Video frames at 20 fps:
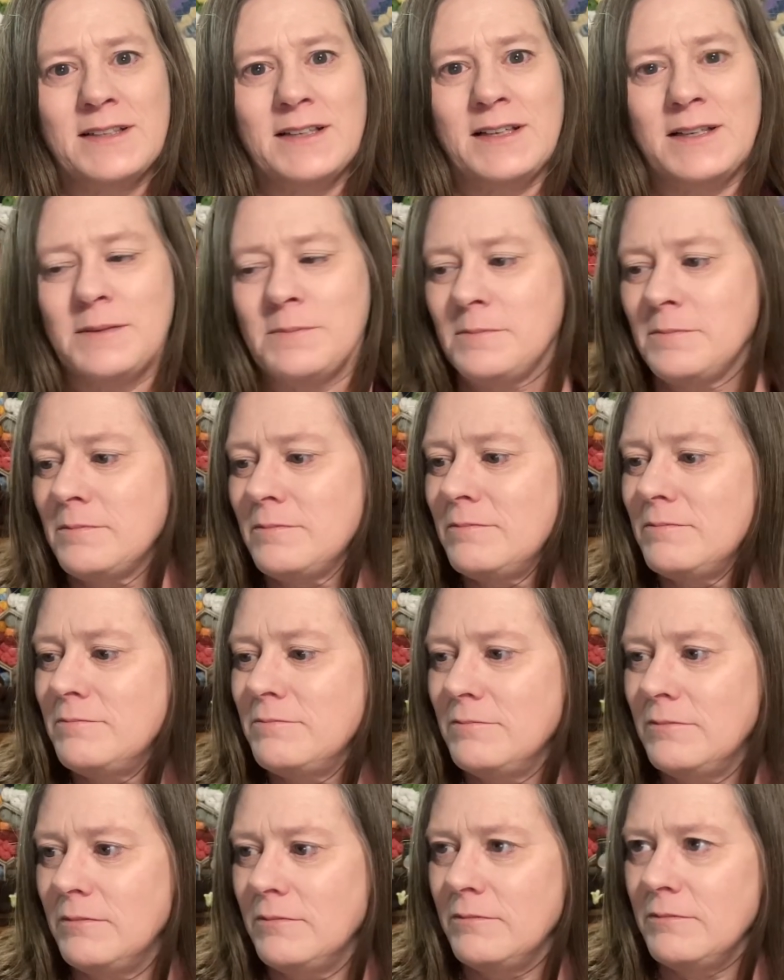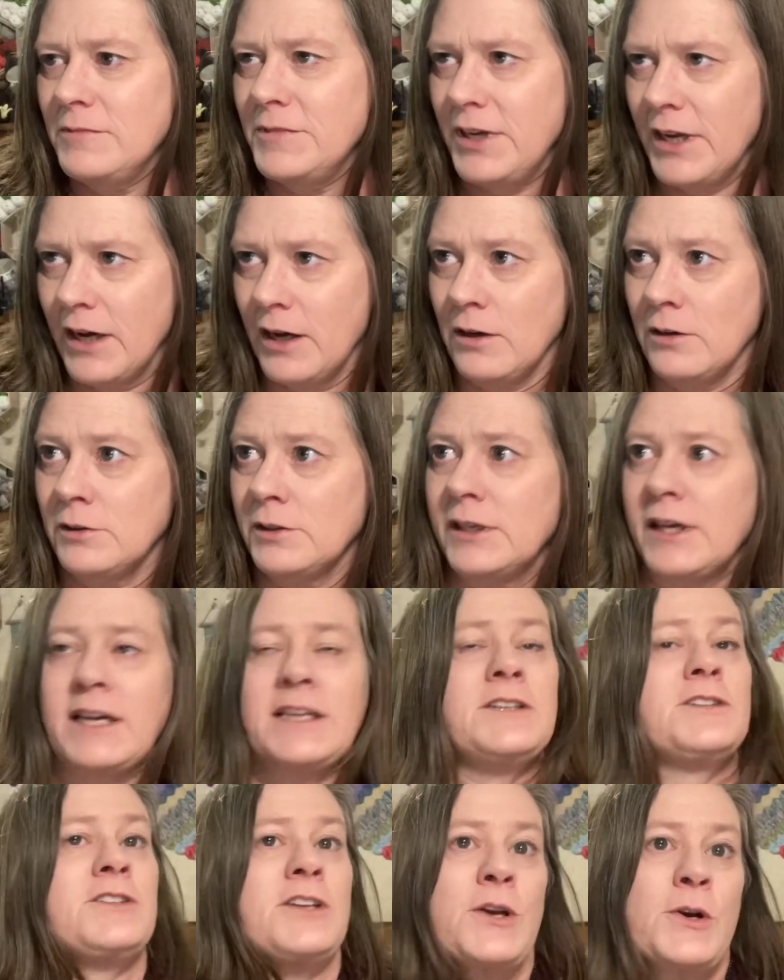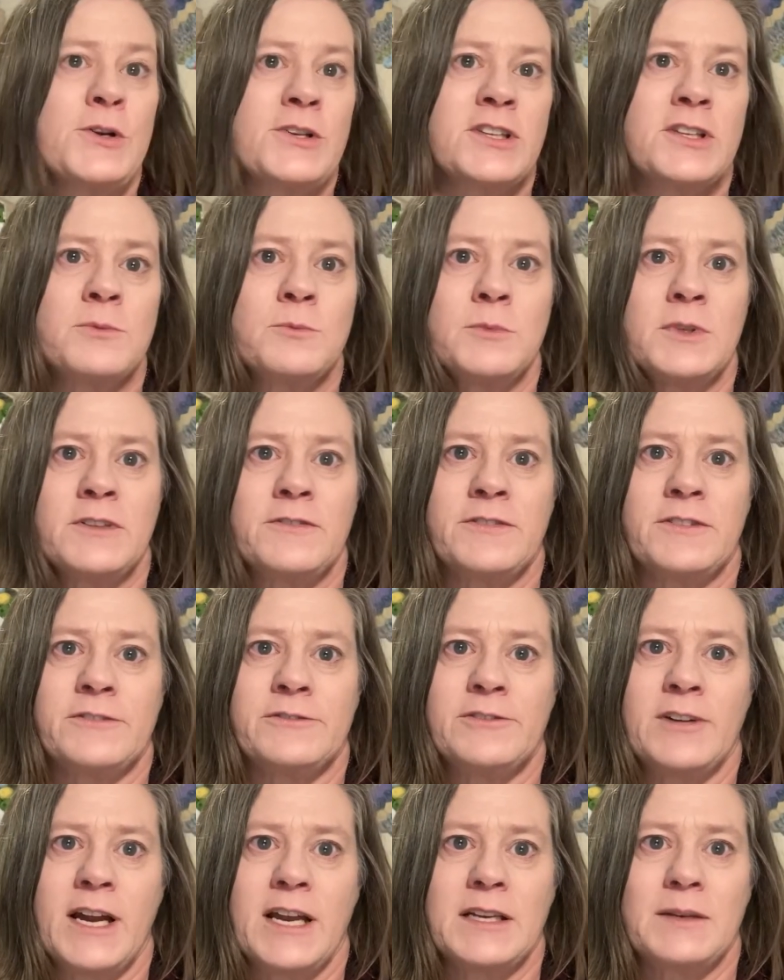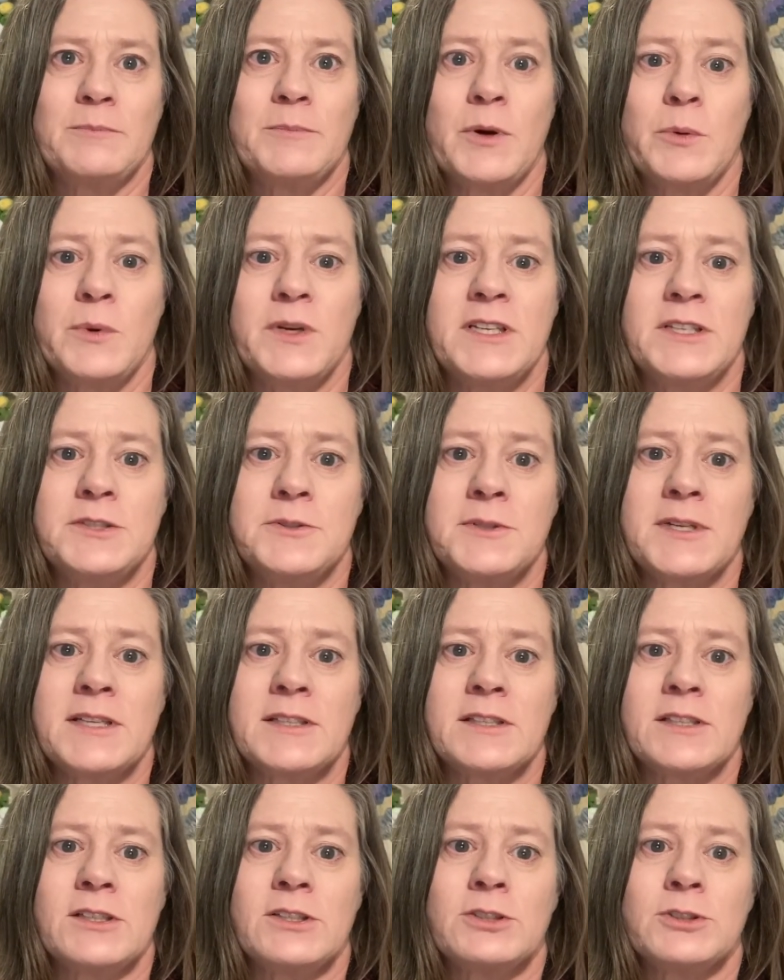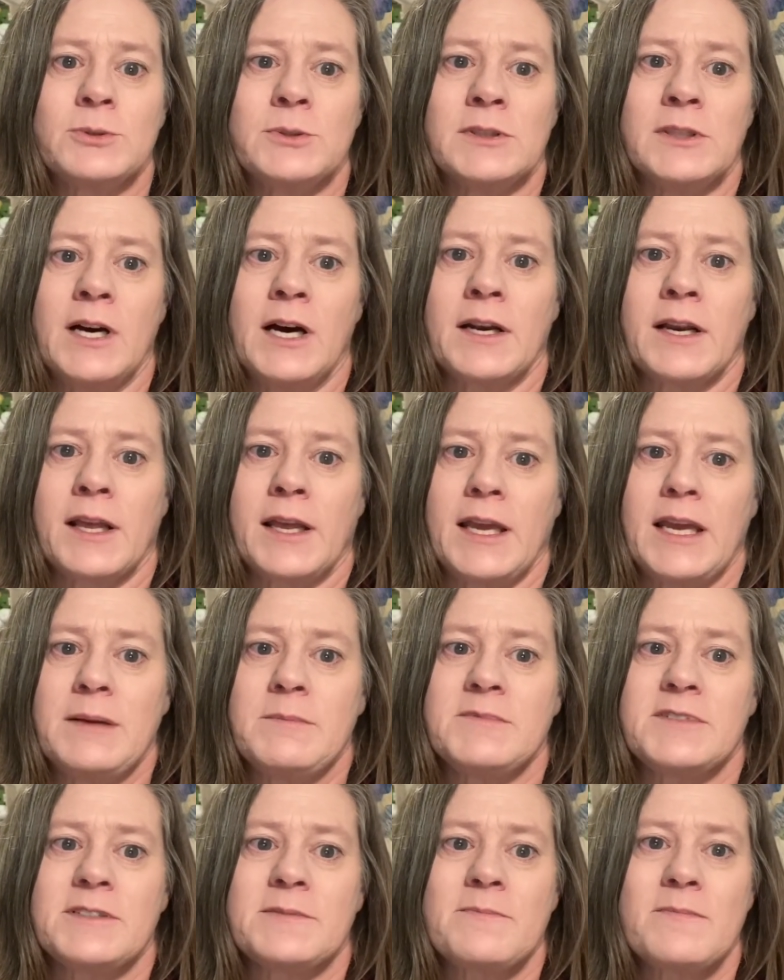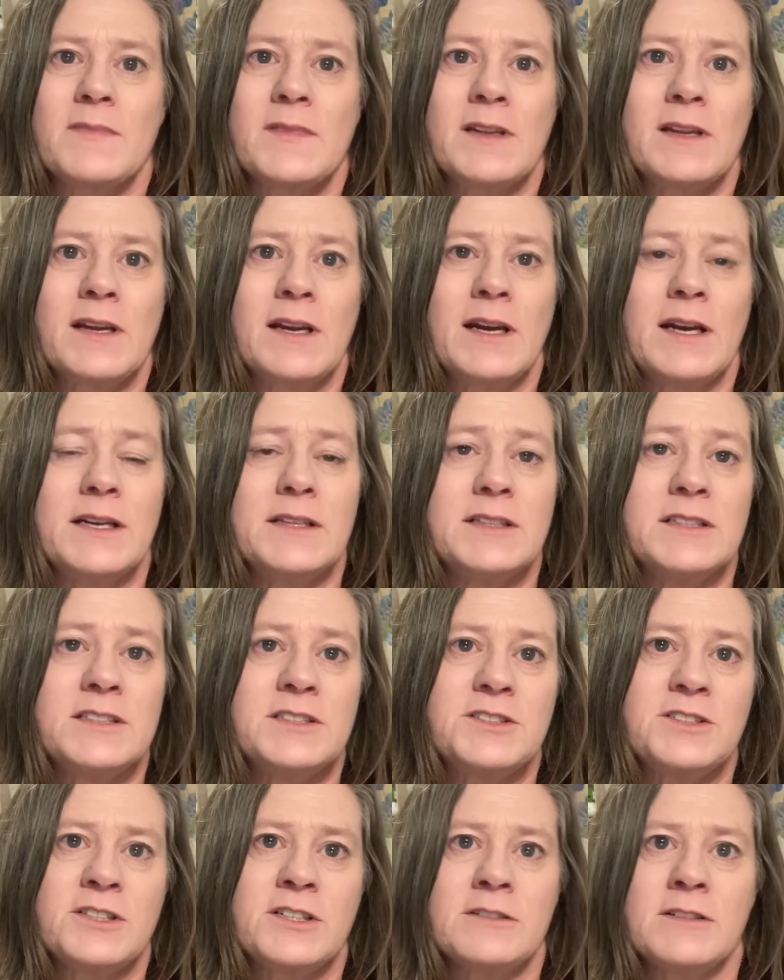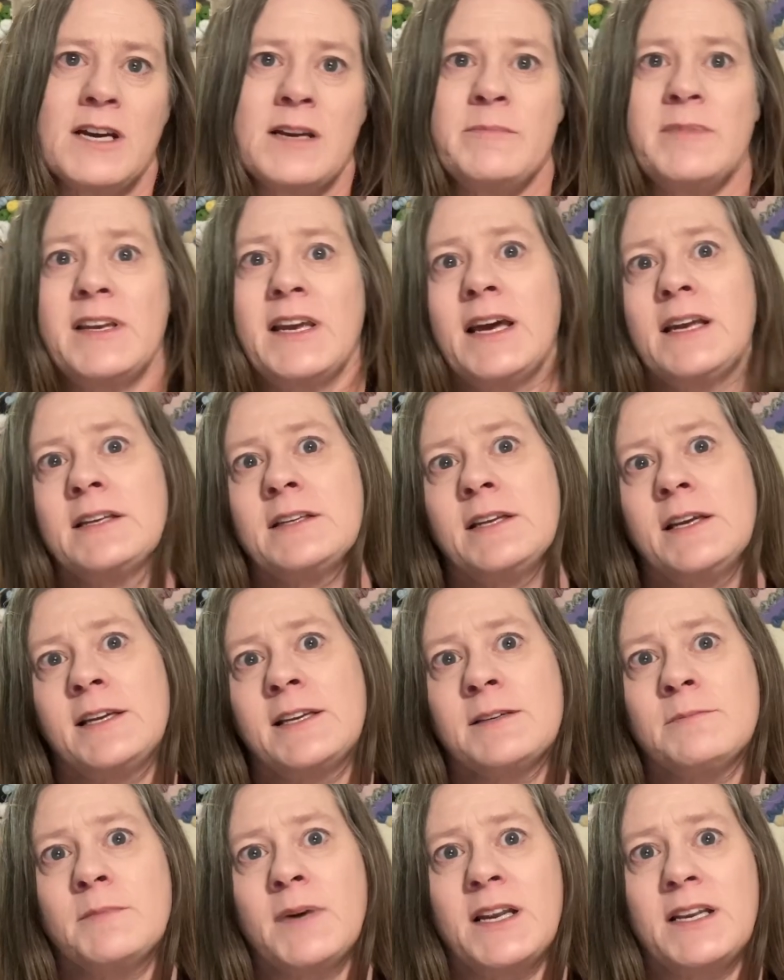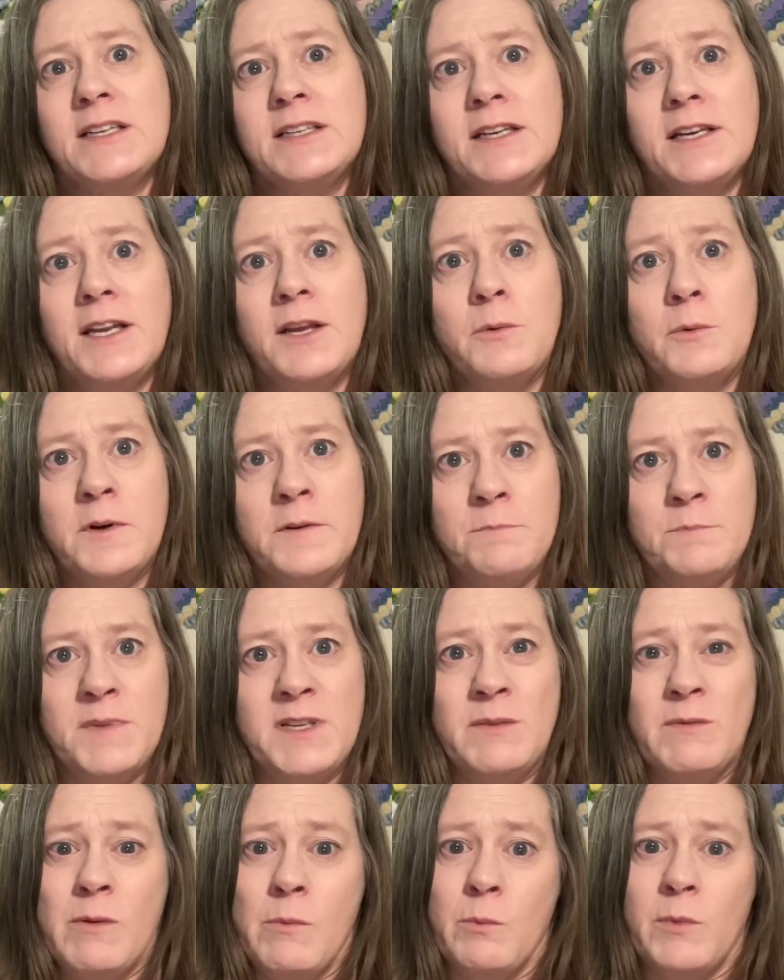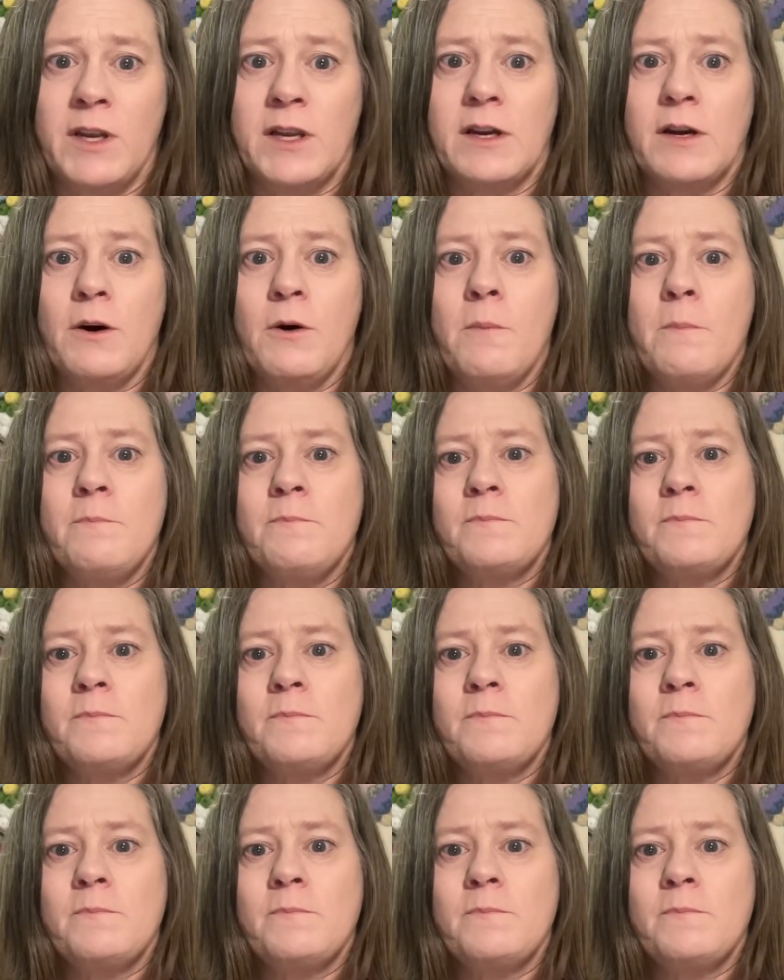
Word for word: Um... Now Dan shares them with a friend, but we do get to go to a lot of games. And this year I began taking my knitting with me when we go.